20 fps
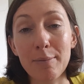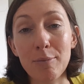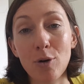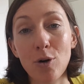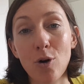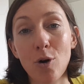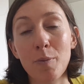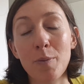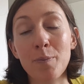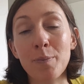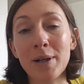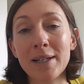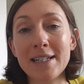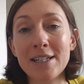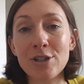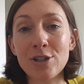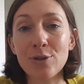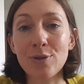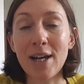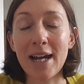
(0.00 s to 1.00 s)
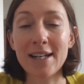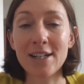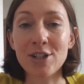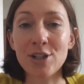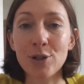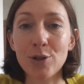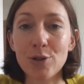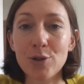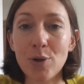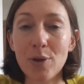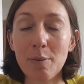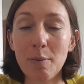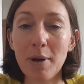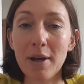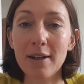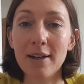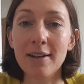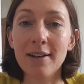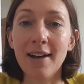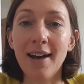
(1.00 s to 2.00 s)
more, please do get in touch with
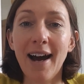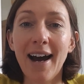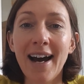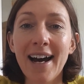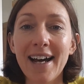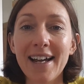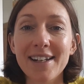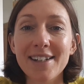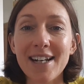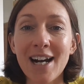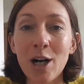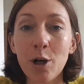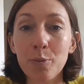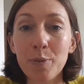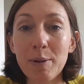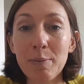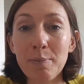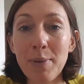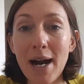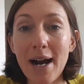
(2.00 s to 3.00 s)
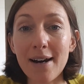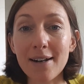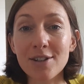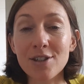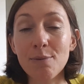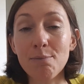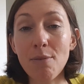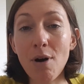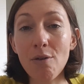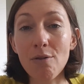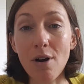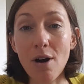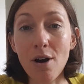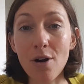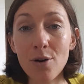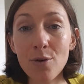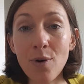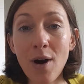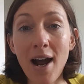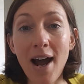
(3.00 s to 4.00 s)
me. And I'll be back
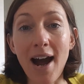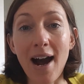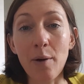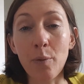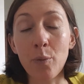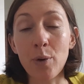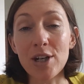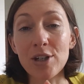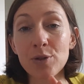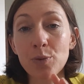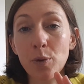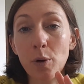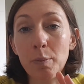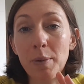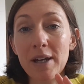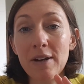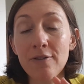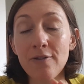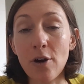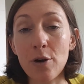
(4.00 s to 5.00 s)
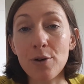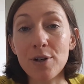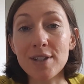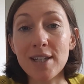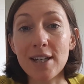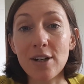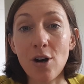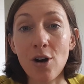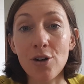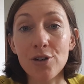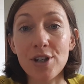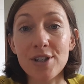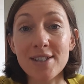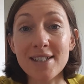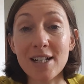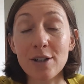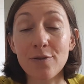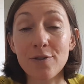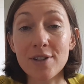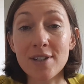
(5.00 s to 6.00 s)
tomorrow, which will be focusing on
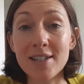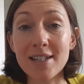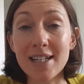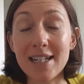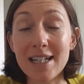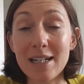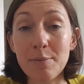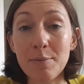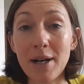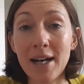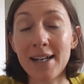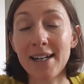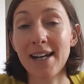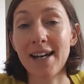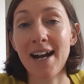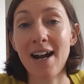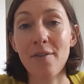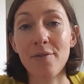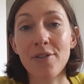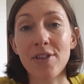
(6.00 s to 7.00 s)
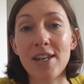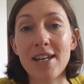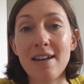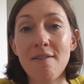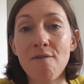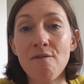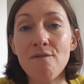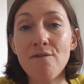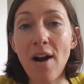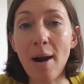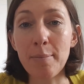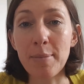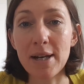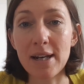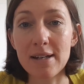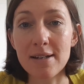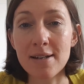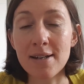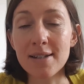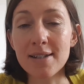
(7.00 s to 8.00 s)
self-esteem. And I have the
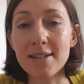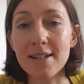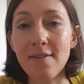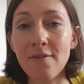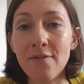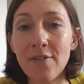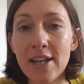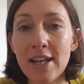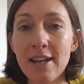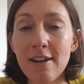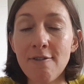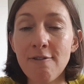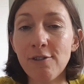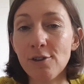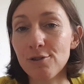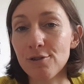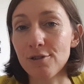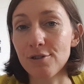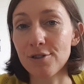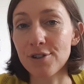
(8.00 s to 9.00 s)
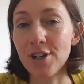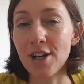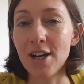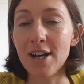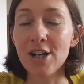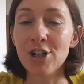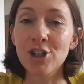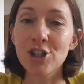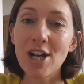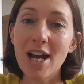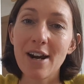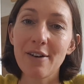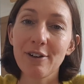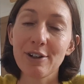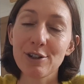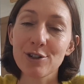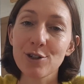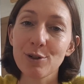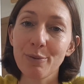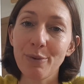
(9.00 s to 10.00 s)
fabulous Vicky Ford
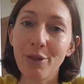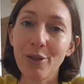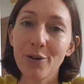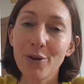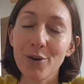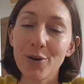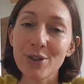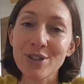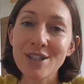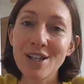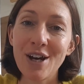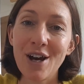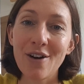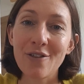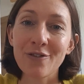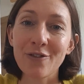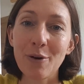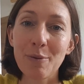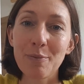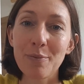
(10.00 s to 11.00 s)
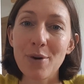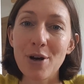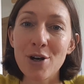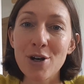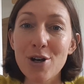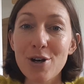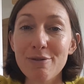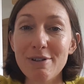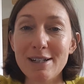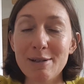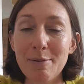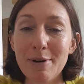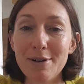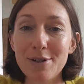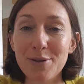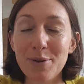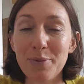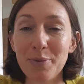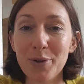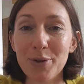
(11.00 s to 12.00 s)
sharing some thoughts from her
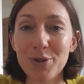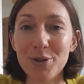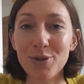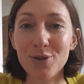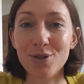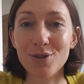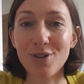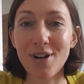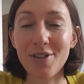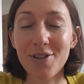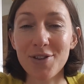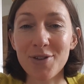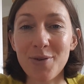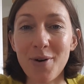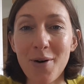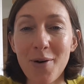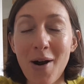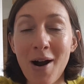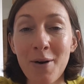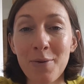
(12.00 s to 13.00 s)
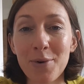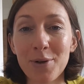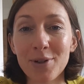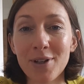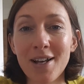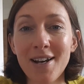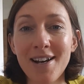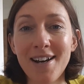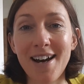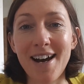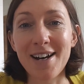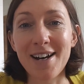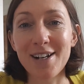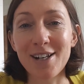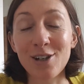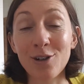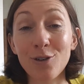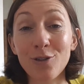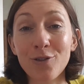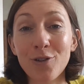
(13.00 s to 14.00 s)
experience with What's Your Strength. So I will
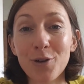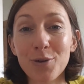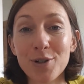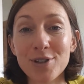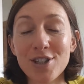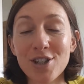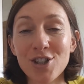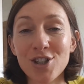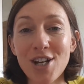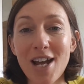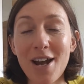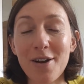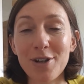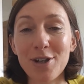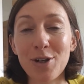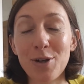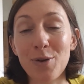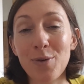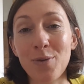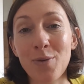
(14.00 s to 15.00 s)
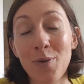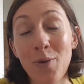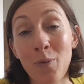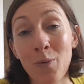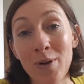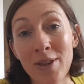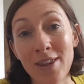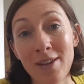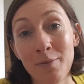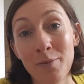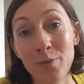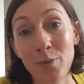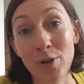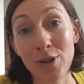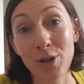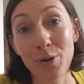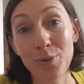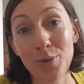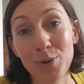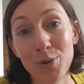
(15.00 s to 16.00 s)
look forward to sharing
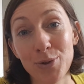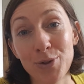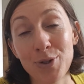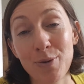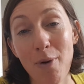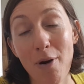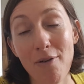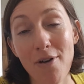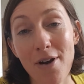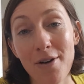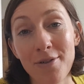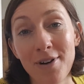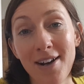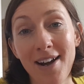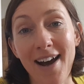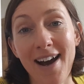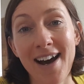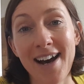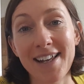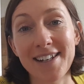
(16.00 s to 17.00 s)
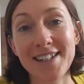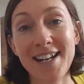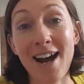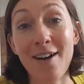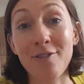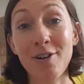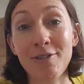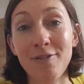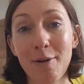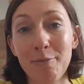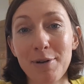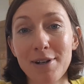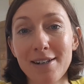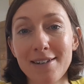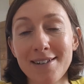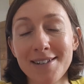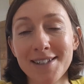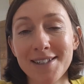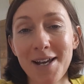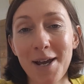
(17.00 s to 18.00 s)
with you all tomorrow, and have a
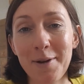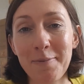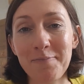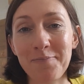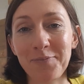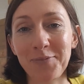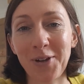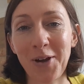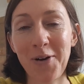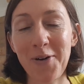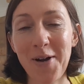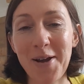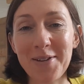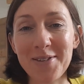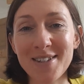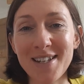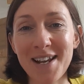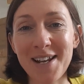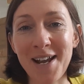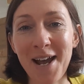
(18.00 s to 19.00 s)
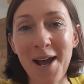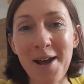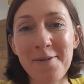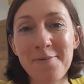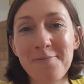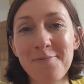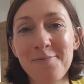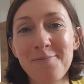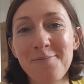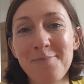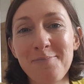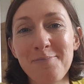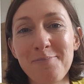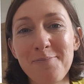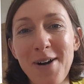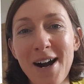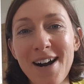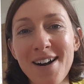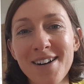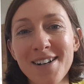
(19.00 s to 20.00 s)
fabulous day. All right, take care.
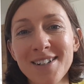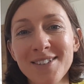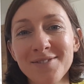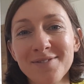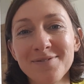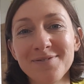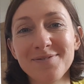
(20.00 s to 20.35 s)
Bye.